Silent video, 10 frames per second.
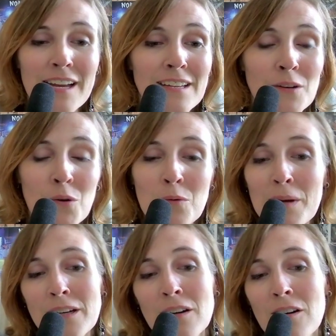And oh
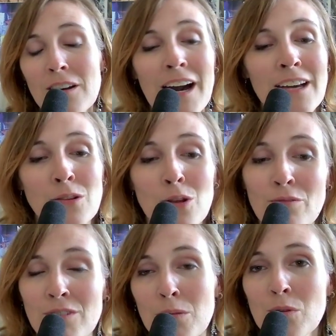my God, I
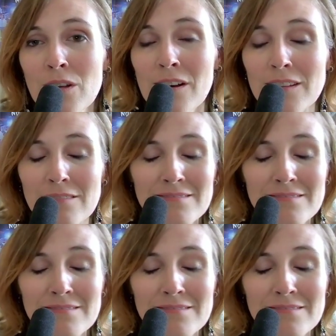love them a lot.